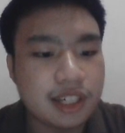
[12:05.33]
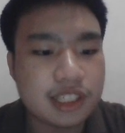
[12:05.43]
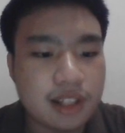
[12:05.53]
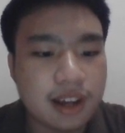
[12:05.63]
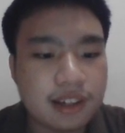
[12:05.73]

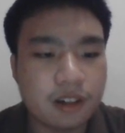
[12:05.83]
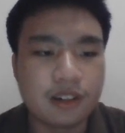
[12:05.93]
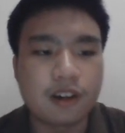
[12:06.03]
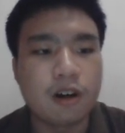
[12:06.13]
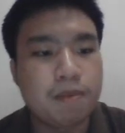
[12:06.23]
sheds light
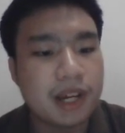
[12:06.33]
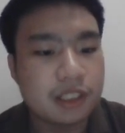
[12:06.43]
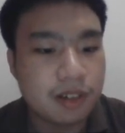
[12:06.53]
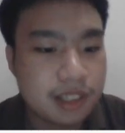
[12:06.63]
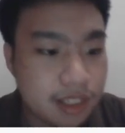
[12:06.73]
on the
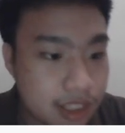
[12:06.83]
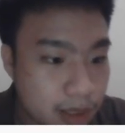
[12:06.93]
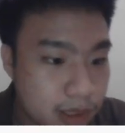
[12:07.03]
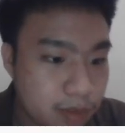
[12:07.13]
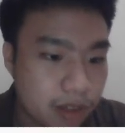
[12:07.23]
complex
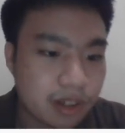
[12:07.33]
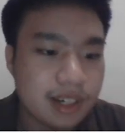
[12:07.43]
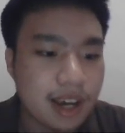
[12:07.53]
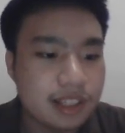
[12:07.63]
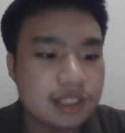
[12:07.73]
relationships
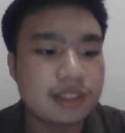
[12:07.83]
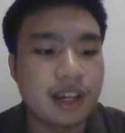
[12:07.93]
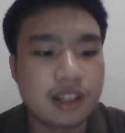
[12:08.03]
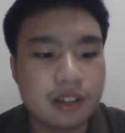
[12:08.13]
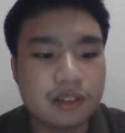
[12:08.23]
between age,
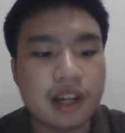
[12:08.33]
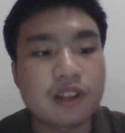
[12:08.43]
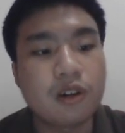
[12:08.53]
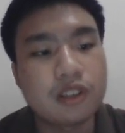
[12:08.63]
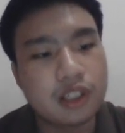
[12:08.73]
gender,
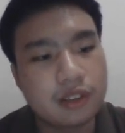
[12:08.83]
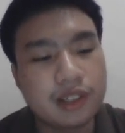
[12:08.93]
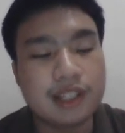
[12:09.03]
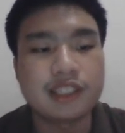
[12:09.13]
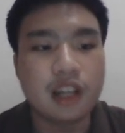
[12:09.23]
and
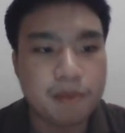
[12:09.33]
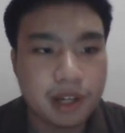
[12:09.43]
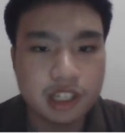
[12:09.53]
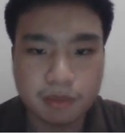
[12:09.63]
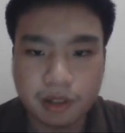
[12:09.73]
culture in
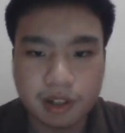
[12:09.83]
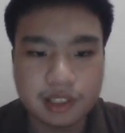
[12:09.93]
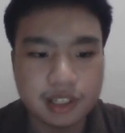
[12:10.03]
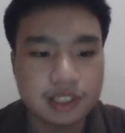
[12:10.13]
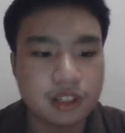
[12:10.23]
shaping
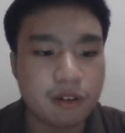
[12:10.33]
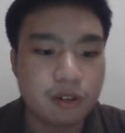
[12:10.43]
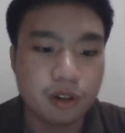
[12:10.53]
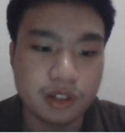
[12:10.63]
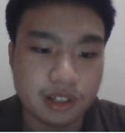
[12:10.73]
experiences
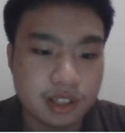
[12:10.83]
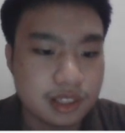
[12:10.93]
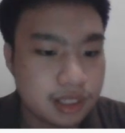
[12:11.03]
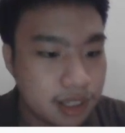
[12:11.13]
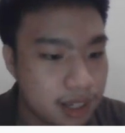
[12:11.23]
of
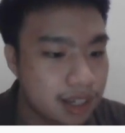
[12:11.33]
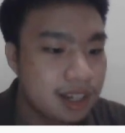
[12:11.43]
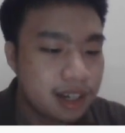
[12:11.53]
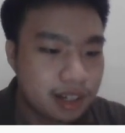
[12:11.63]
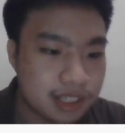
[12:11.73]
loneliness.
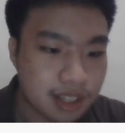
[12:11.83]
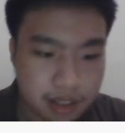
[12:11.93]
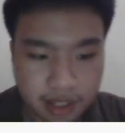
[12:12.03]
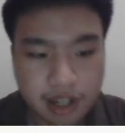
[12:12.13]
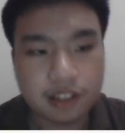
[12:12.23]
The
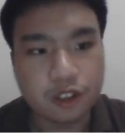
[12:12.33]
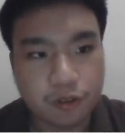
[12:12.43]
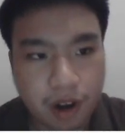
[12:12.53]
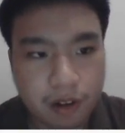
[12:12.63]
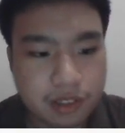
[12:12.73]
study
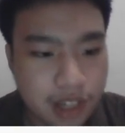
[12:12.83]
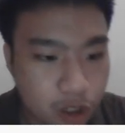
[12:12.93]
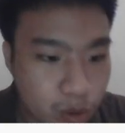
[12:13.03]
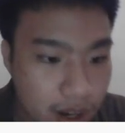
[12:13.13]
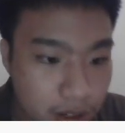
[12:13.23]
also found
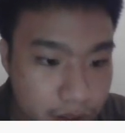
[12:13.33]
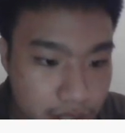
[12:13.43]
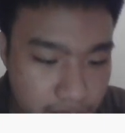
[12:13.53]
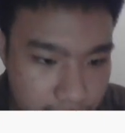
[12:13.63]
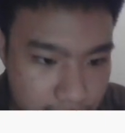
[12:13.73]
that while
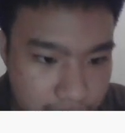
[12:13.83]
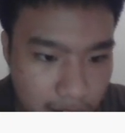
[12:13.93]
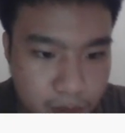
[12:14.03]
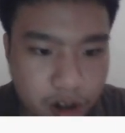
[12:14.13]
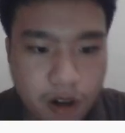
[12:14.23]
loneliness
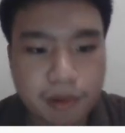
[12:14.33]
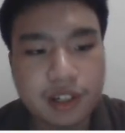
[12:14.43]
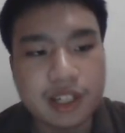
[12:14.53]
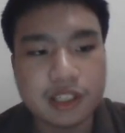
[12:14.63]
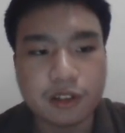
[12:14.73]
are more
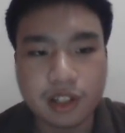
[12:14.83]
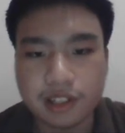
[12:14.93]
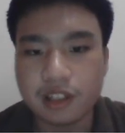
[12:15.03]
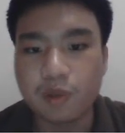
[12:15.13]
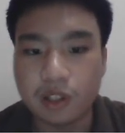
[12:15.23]
commonly
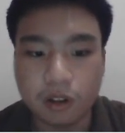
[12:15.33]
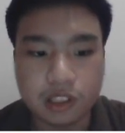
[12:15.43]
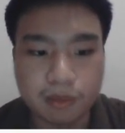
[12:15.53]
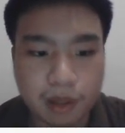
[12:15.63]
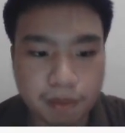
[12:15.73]
associated with
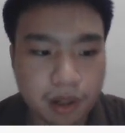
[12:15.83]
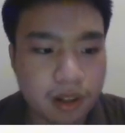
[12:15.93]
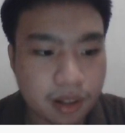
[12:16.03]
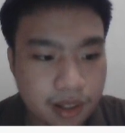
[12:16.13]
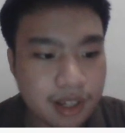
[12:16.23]
older
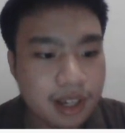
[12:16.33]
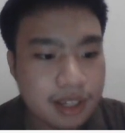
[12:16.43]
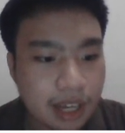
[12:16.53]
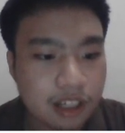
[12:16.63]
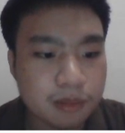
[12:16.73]
people,
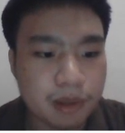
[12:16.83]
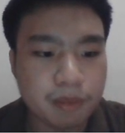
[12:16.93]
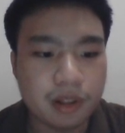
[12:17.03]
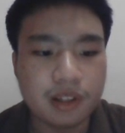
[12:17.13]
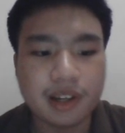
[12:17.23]
younger
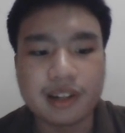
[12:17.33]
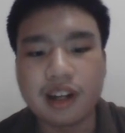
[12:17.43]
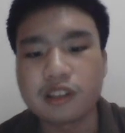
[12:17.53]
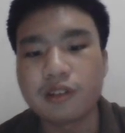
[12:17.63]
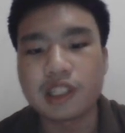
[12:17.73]
people can
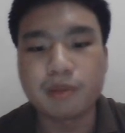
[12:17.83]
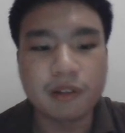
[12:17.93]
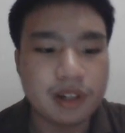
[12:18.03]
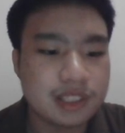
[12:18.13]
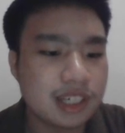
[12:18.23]
also
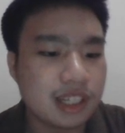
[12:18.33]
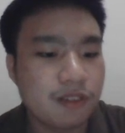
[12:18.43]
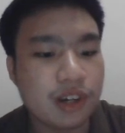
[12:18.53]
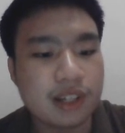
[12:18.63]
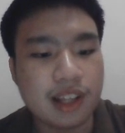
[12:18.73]
experience
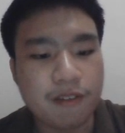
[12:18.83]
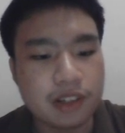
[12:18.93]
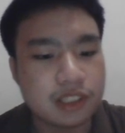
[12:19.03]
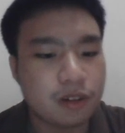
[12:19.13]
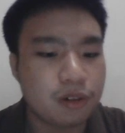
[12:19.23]
significant
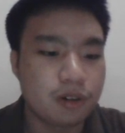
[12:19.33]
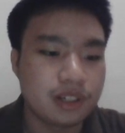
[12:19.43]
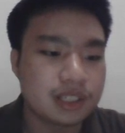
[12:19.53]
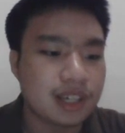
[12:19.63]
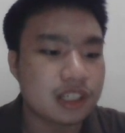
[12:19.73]
levels of
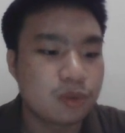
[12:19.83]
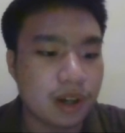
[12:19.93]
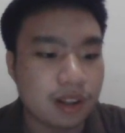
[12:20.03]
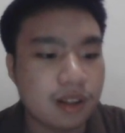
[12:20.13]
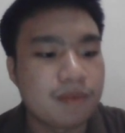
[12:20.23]
loneliness as
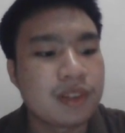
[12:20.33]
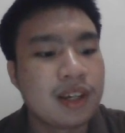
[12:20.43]
well,